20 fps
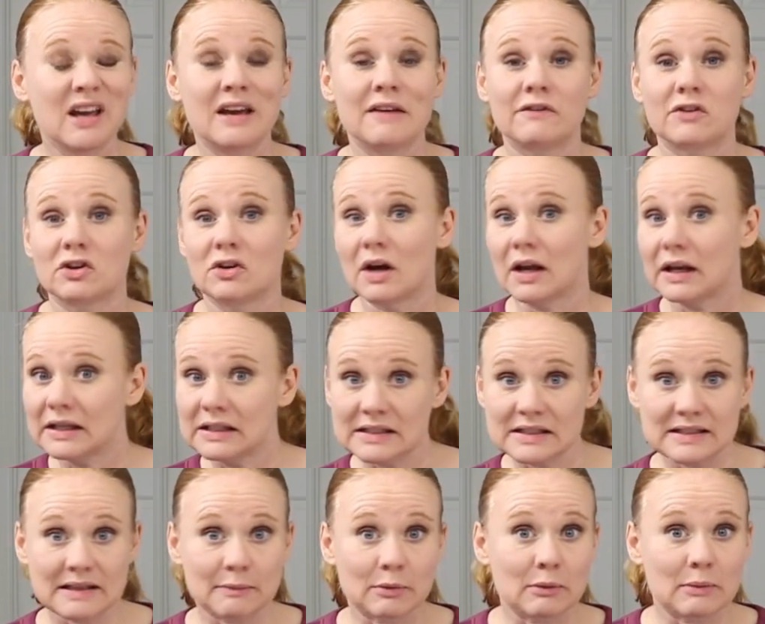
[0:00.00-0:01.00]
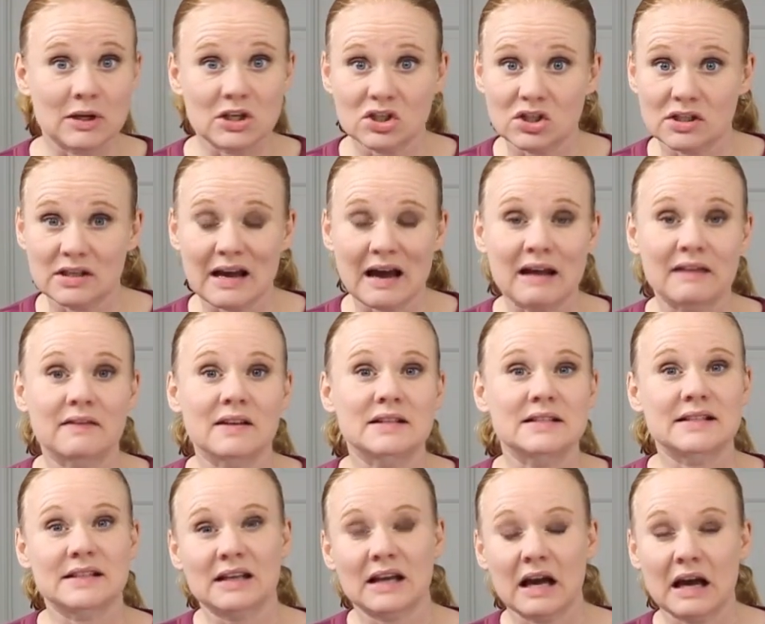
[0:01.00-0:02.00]
If you're not into sublimation yet,
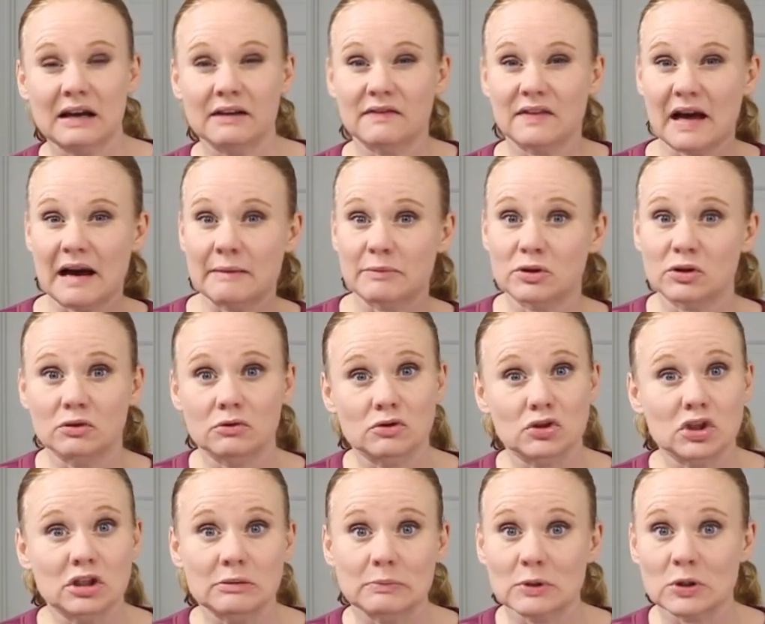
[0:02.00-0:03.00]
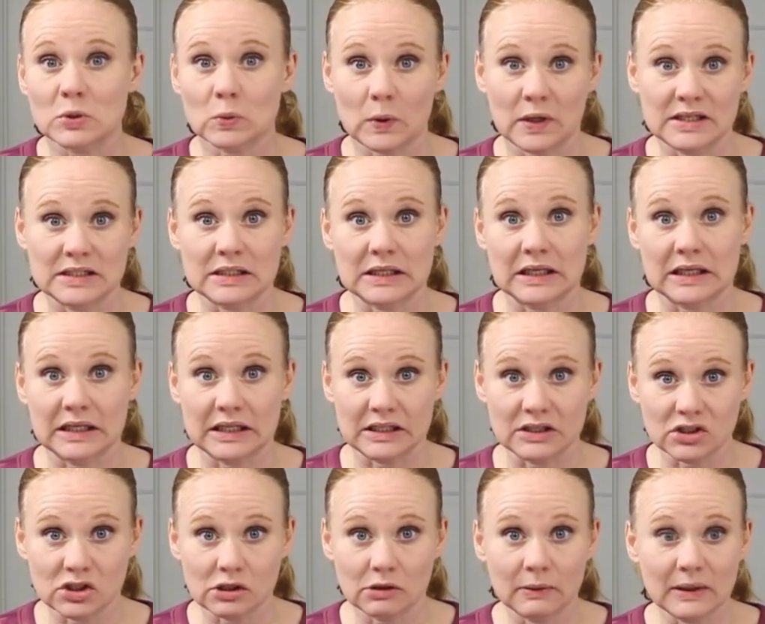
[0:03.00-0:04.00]
that's kind of the absolute cheapest way to get
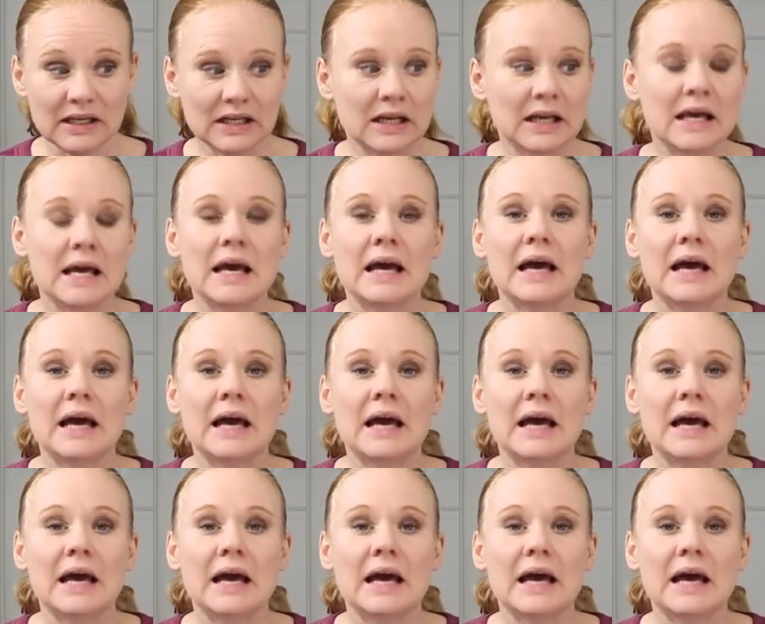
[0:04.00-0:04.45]
into it.